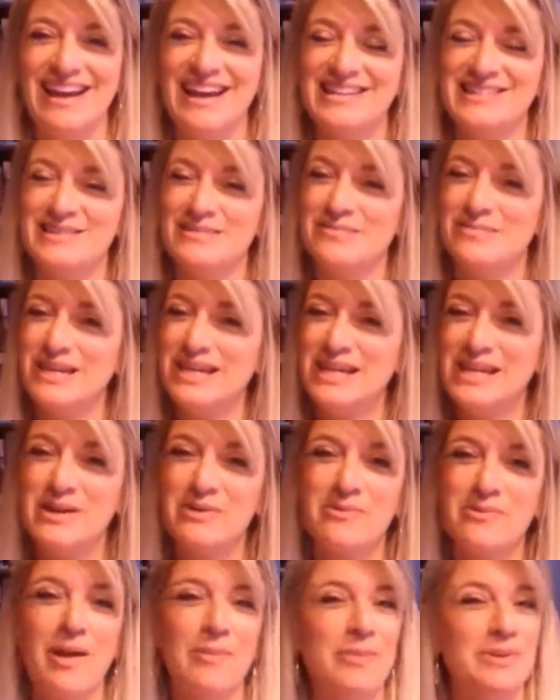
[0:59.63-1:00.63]
As a
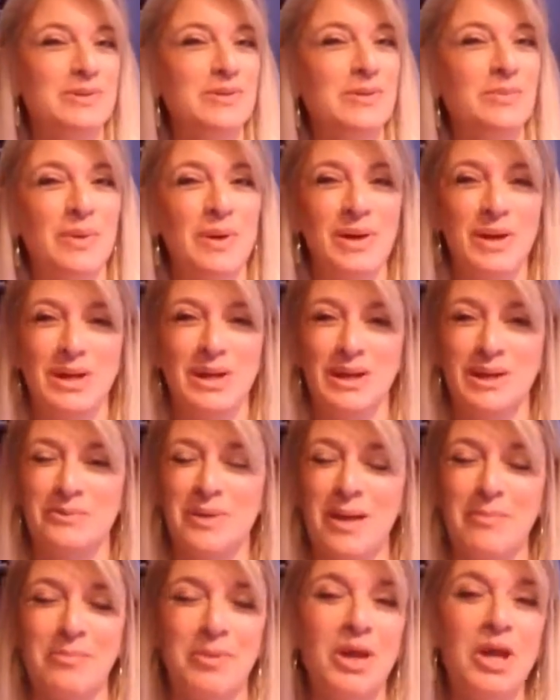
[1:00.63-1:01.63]
media rep, as a marketing
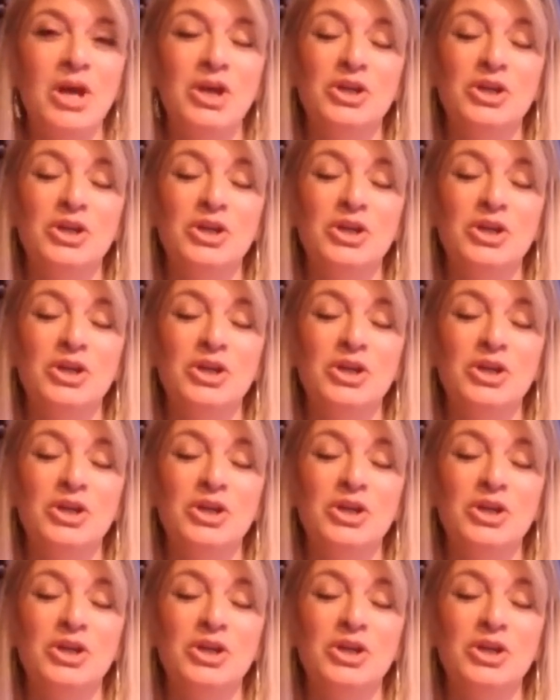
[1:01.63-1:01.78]
rep.